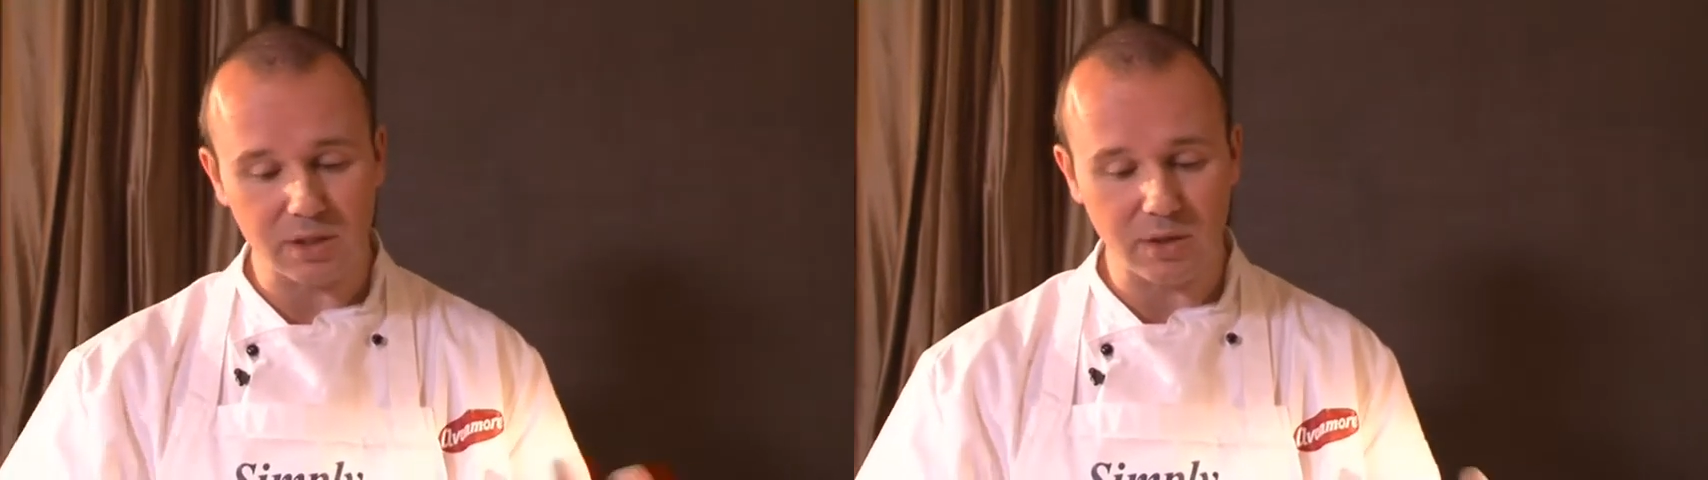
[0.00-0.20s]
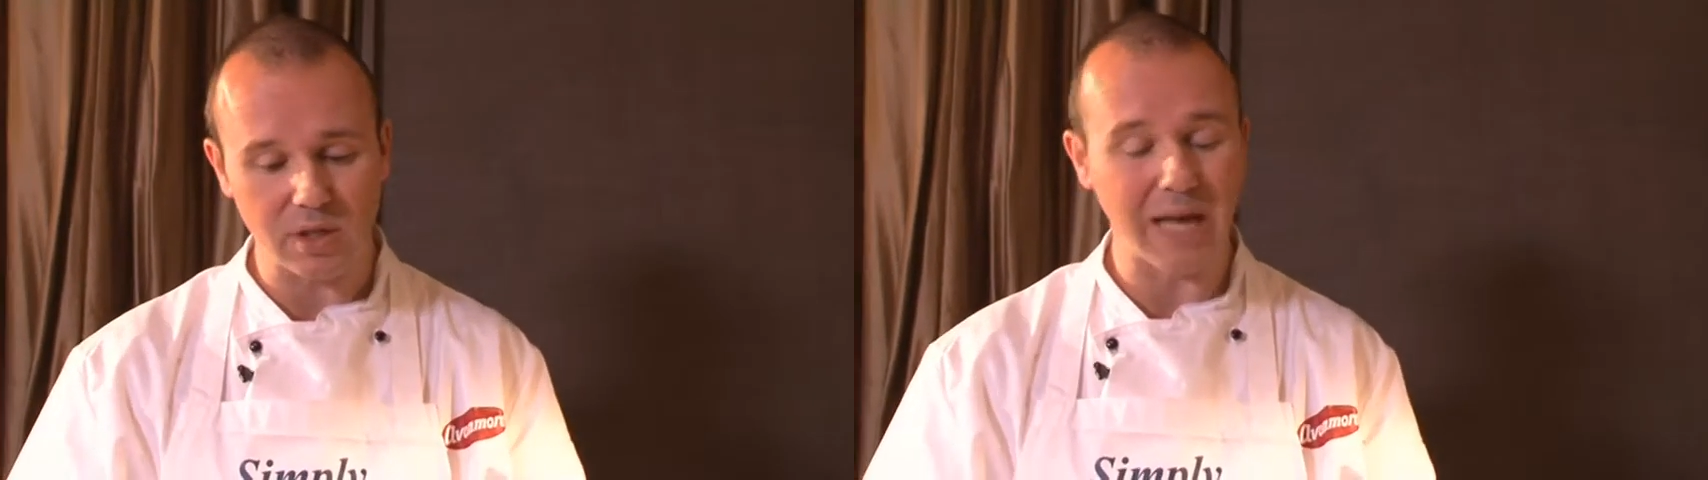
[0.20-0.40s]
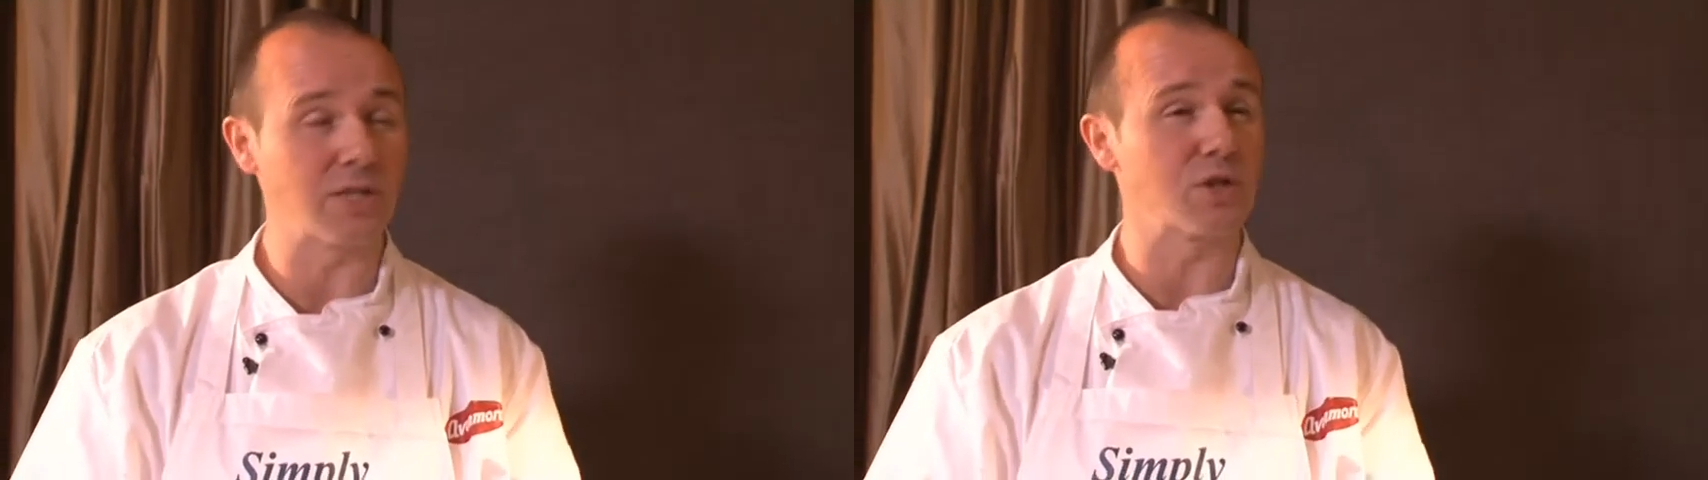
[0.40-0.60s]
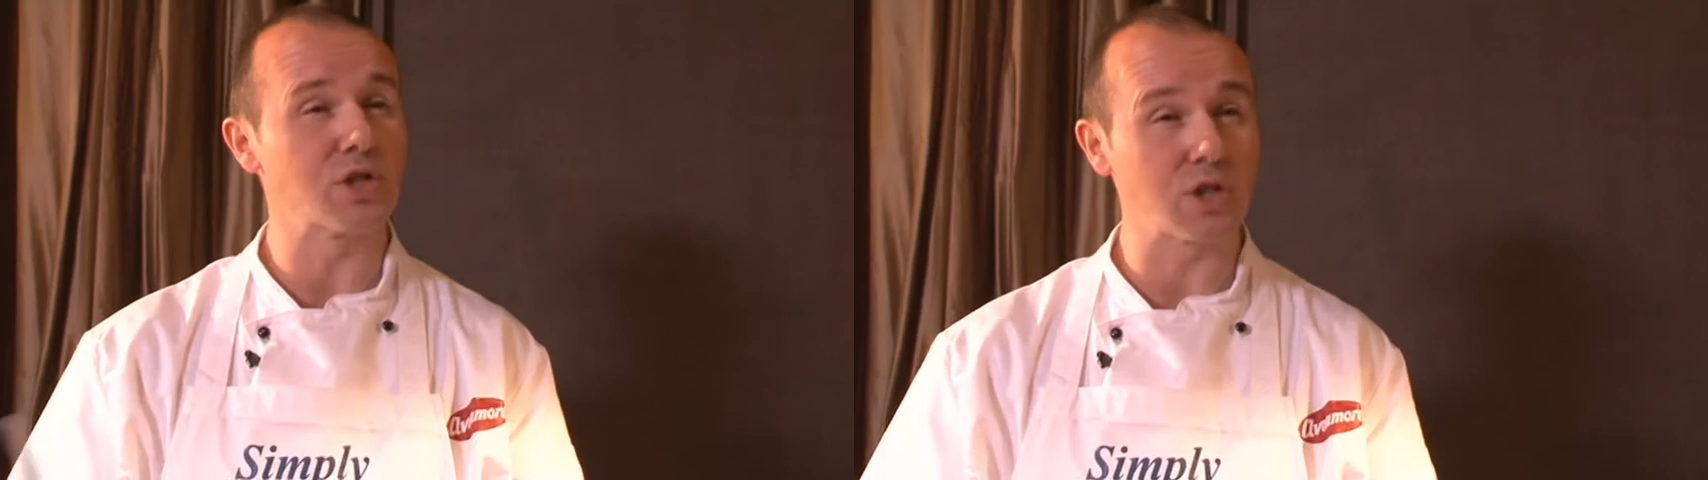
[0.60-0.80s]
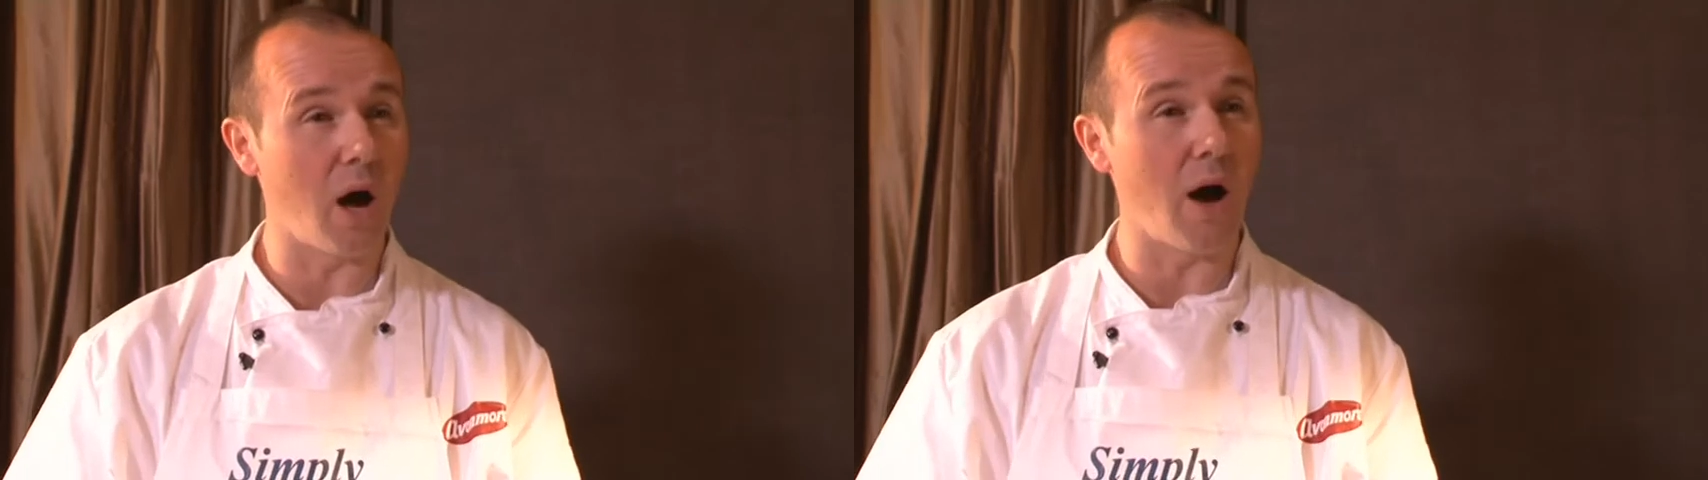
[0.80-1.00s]
you can use any
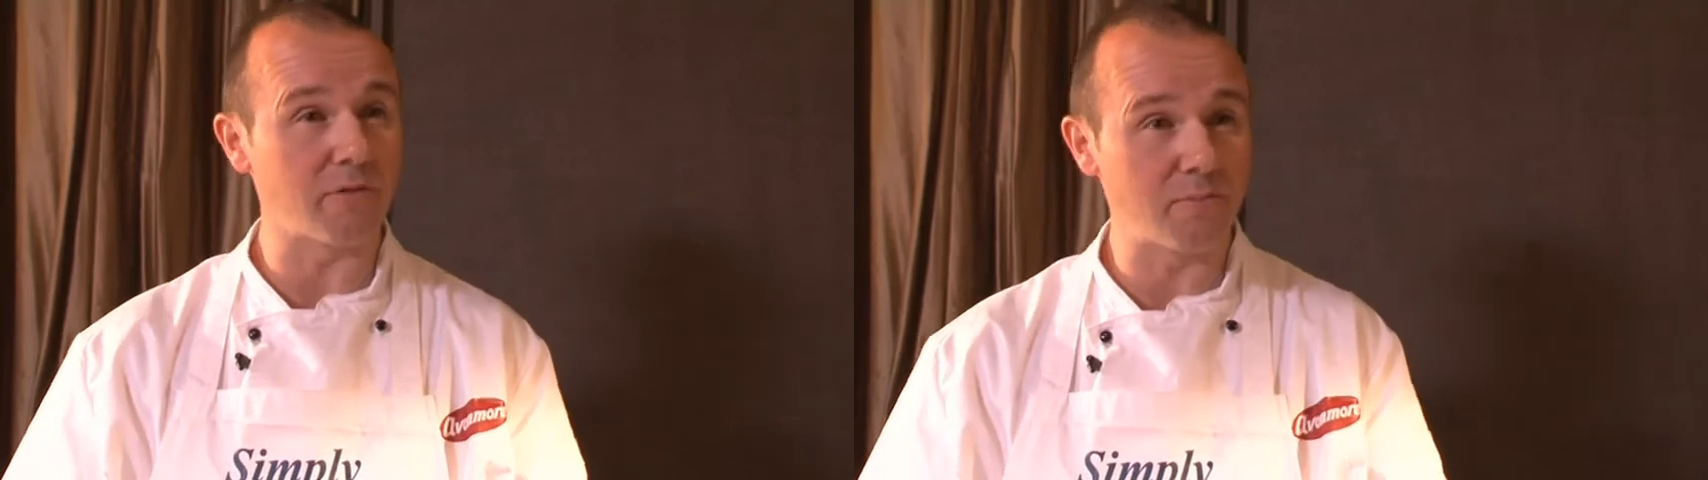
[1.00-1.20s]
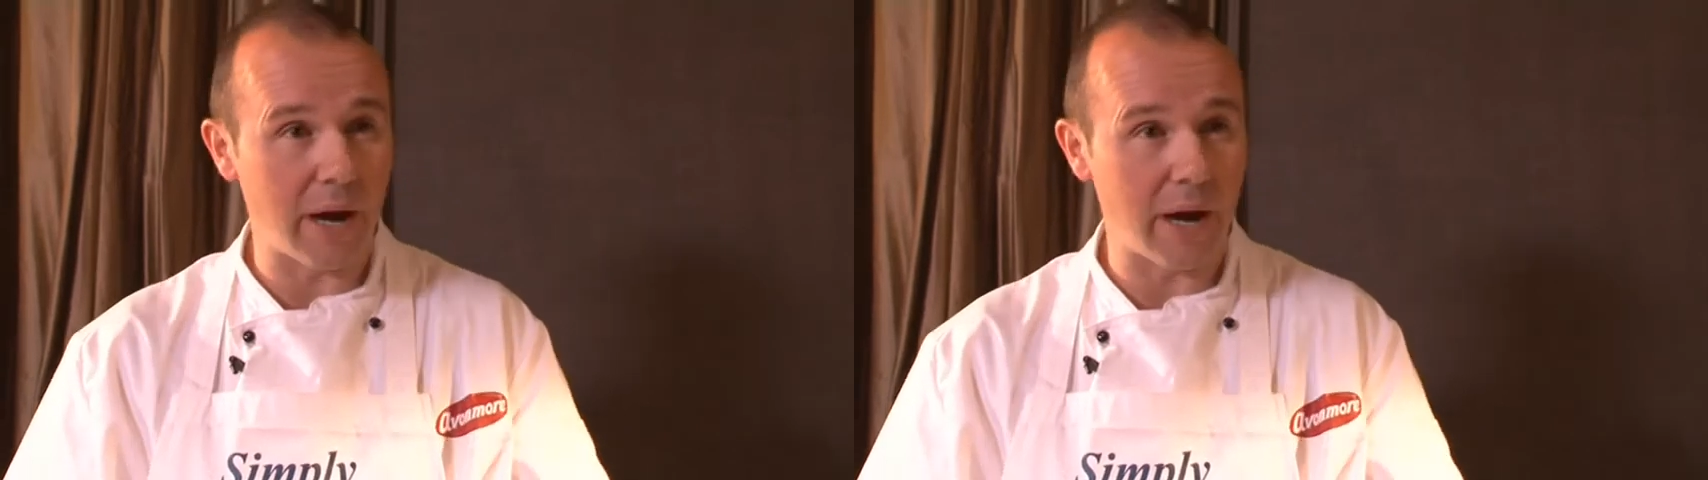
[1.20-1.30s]
soft